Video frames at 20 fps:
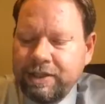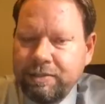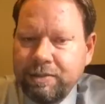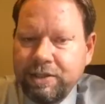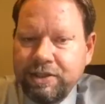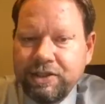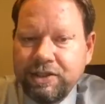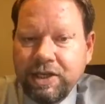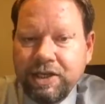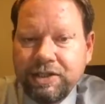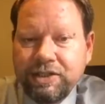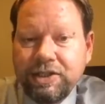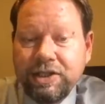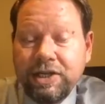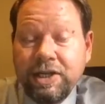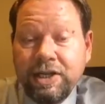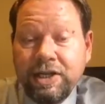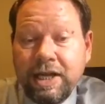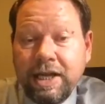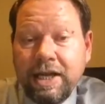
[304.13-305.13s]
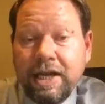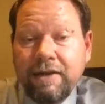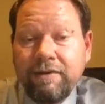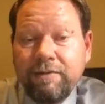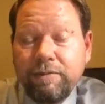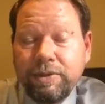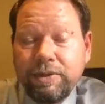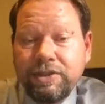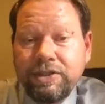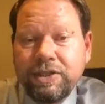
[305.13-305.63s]
some discussion, and they
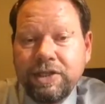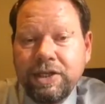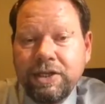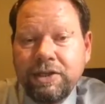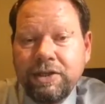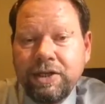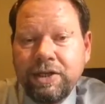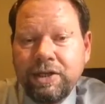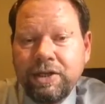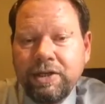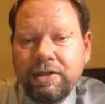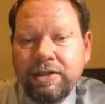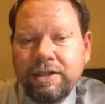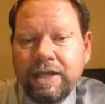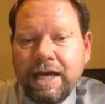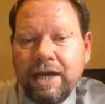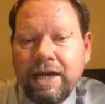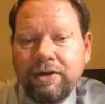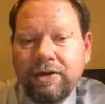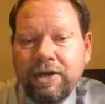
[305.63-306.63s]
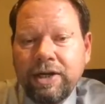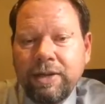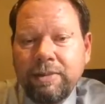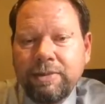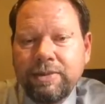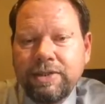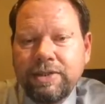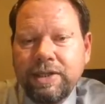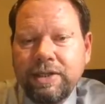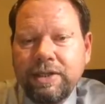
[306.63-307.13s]
have presented their
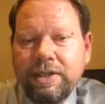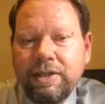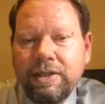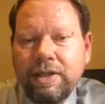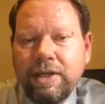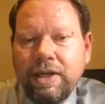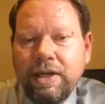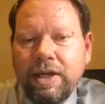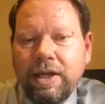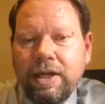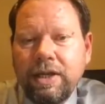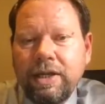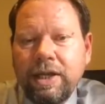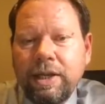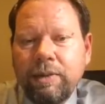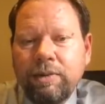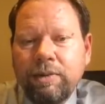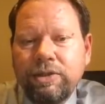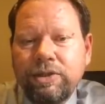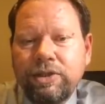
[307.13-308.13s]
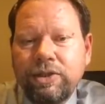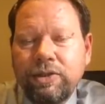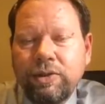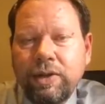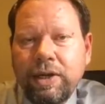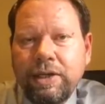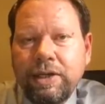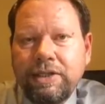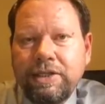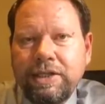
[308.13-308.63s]
diagrams, then they will
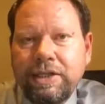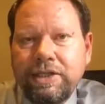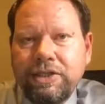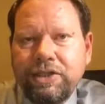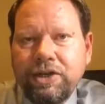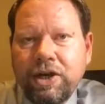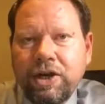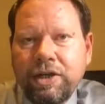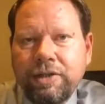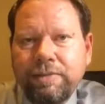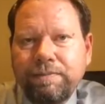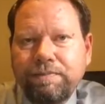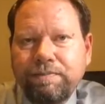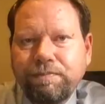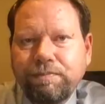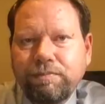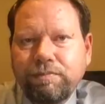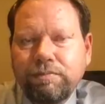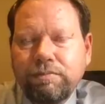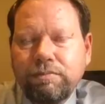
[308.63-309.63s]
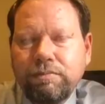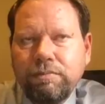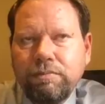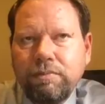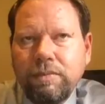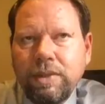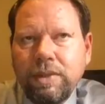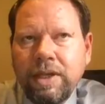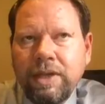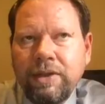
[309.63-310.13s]
do a T-chart
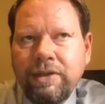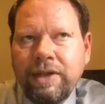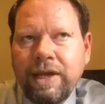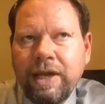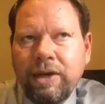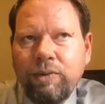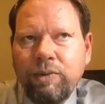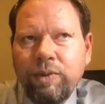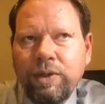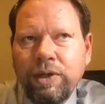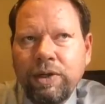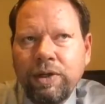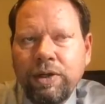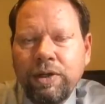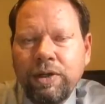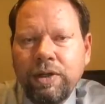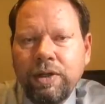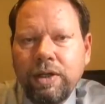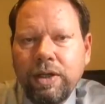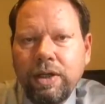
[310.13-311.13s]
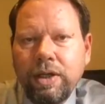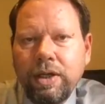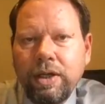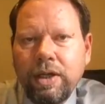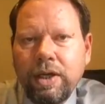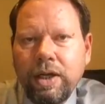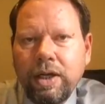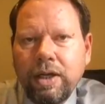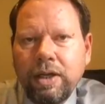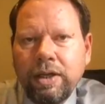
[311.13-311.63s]
that will
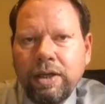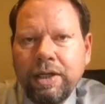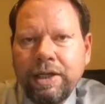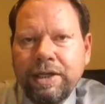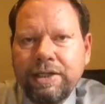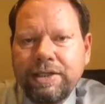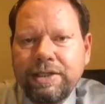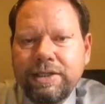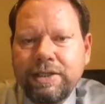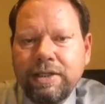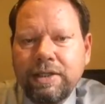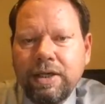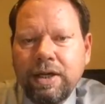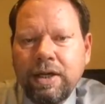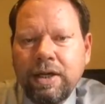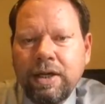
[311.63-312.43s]
list